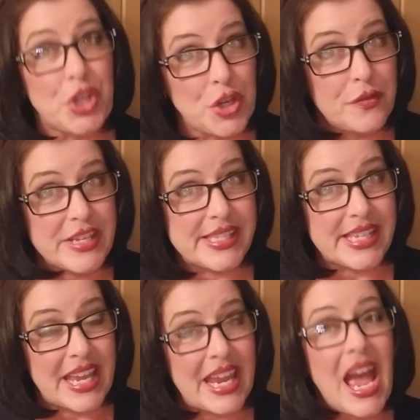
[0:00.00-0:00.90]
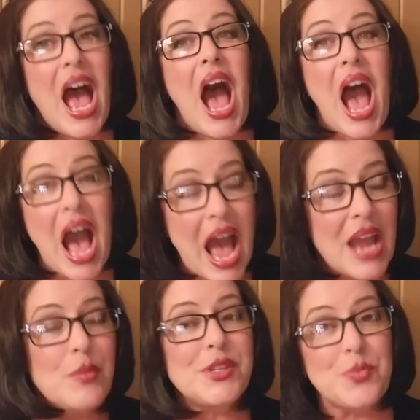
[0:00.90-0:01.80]
QVC.
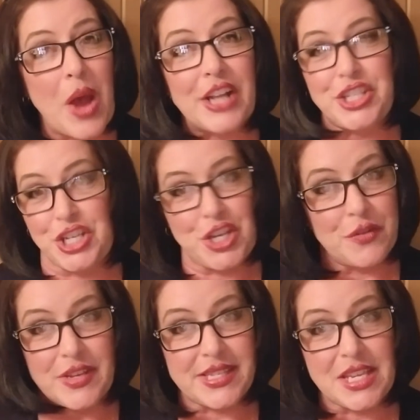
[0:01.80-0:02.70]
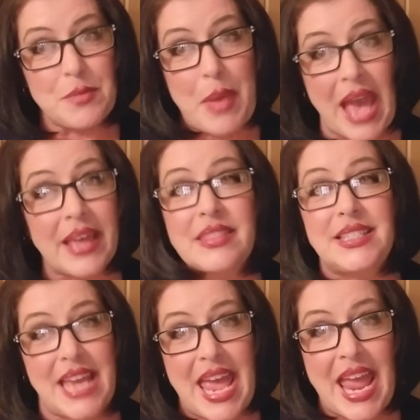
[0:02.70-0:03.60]
I was watching QVC back in the
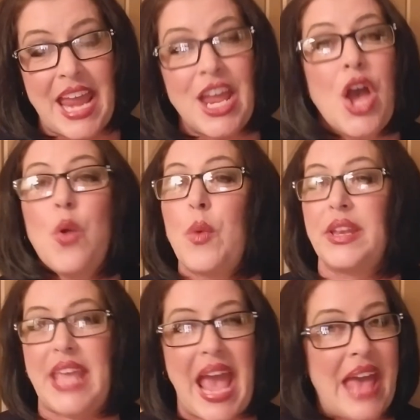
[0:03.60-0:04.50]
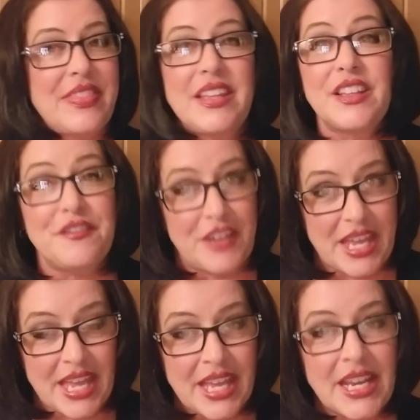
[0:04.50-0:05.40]
day when Kathy
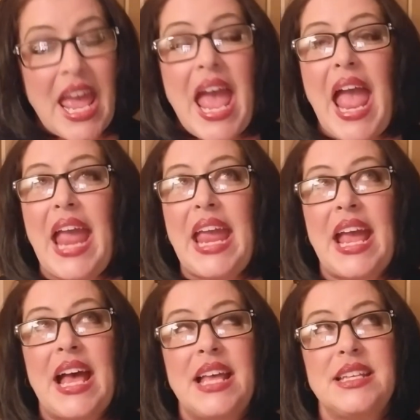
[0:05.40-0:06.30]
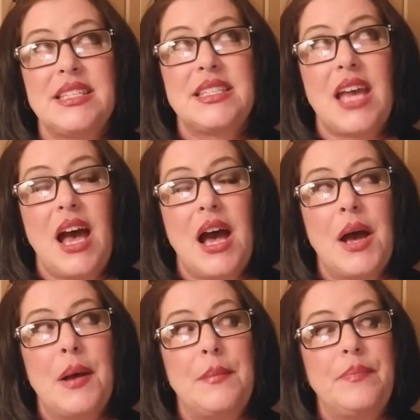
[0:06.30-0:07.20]
Levin and
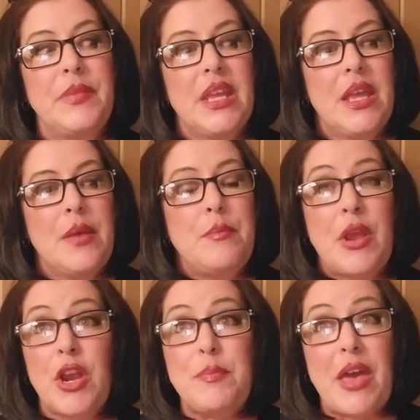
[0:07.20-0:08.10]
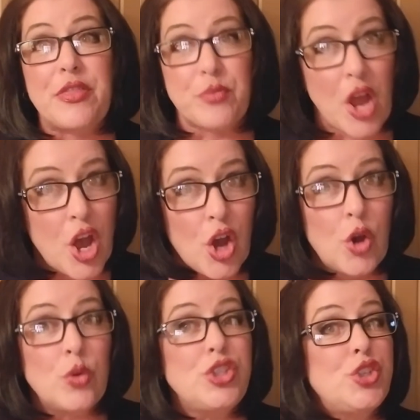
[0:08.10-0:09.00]
Mary Beth
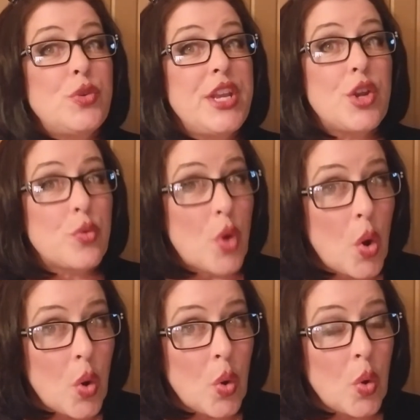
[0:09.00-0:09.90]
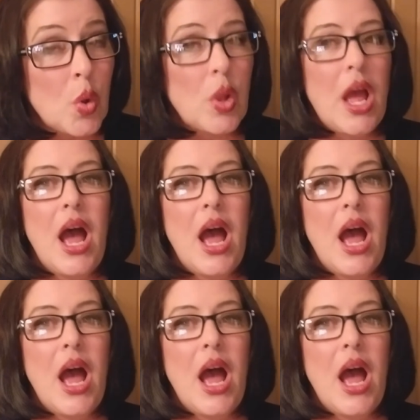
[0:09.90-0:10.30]
Rowe, Judy Kroll,